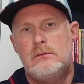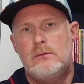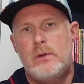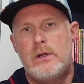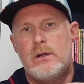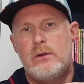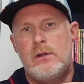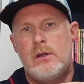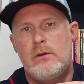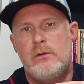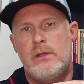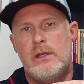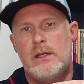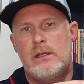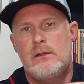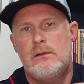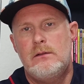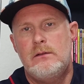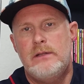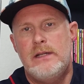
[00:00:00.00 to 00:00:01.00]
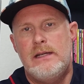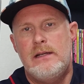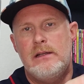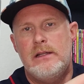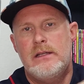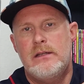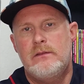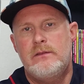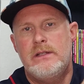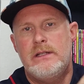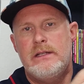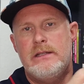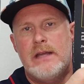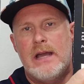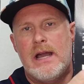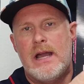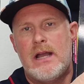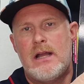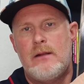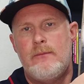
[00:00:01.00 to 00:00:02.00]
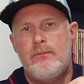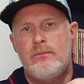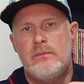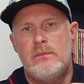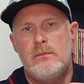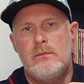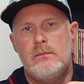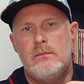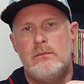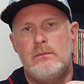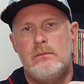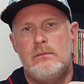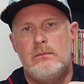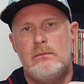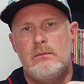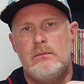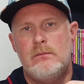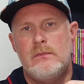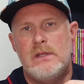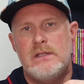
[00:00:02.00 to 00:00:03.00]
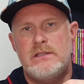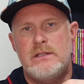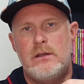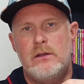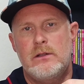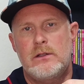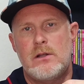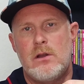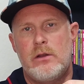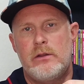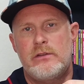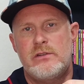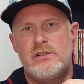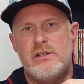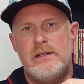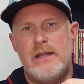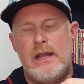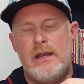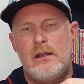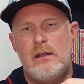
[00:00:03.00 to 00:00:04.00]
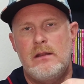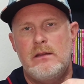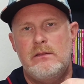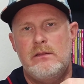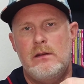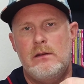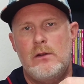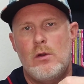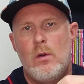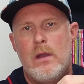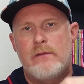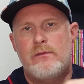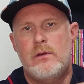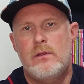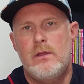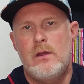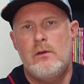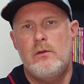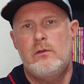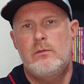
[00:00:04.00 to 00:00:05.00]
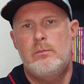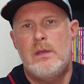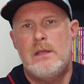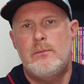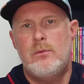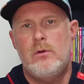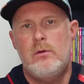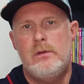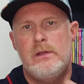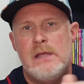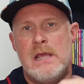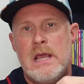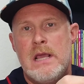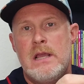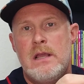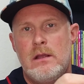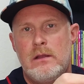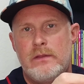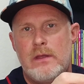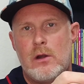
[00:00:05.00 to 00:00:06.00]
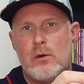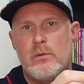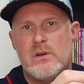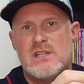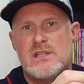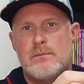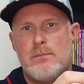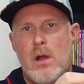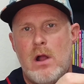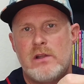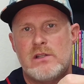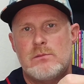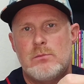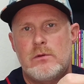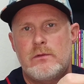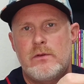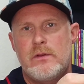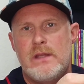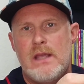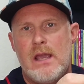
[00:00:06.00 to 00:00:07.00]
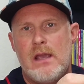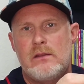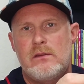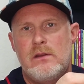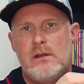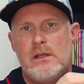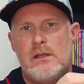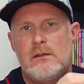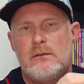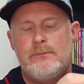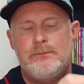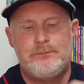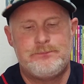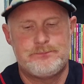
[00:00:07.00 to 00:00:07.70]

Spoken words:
We don't know yet. Did he live? Did he die? Is he going to cause shenanigans and go after those people that are responsible for the accident?